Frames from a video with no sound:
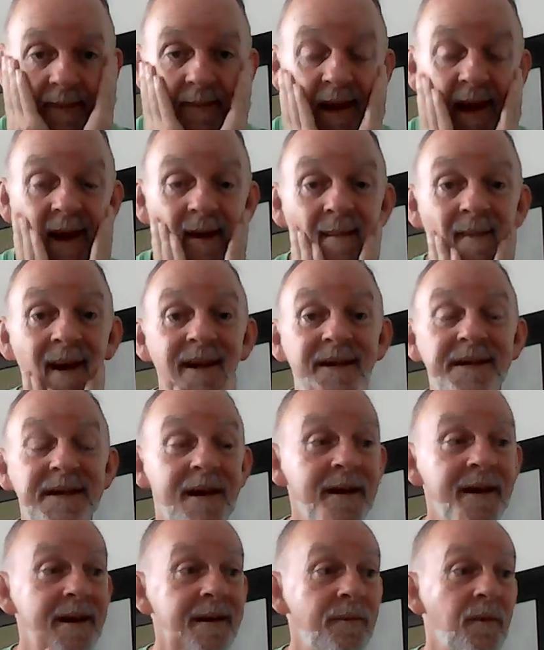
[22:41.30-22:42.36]
me and my
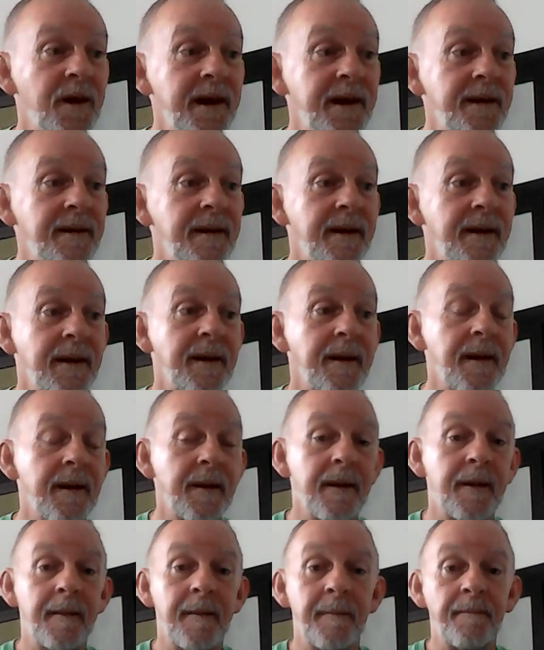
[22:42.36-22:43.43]
son, we
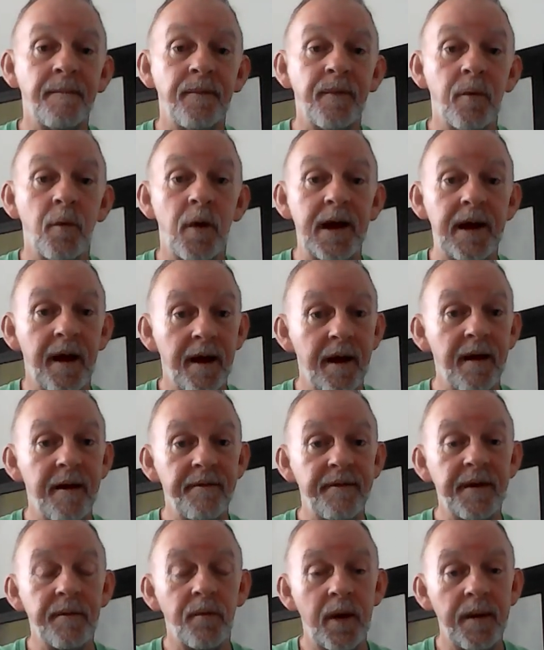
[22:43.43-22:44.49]

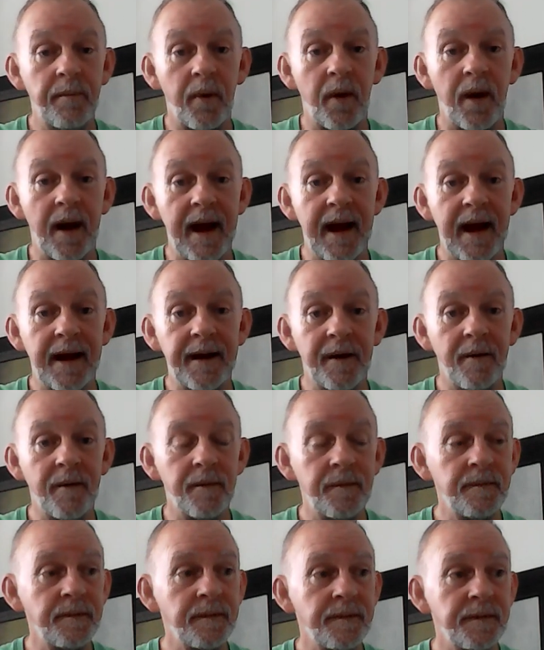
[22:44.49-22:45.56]
love and we pride
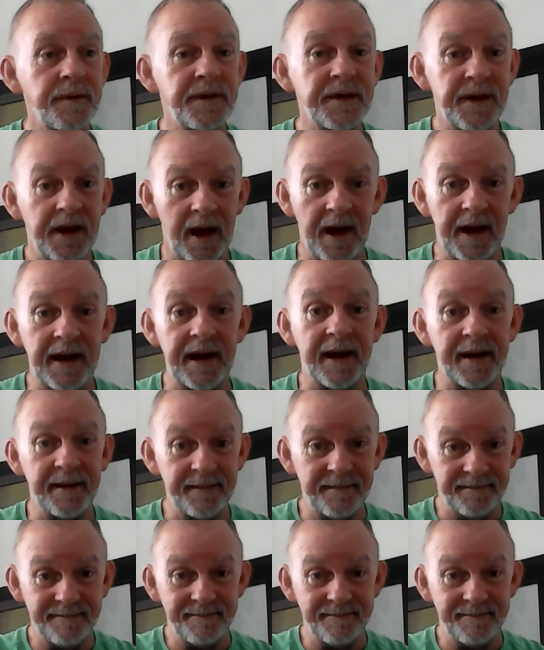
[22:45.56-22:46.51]
on slugging.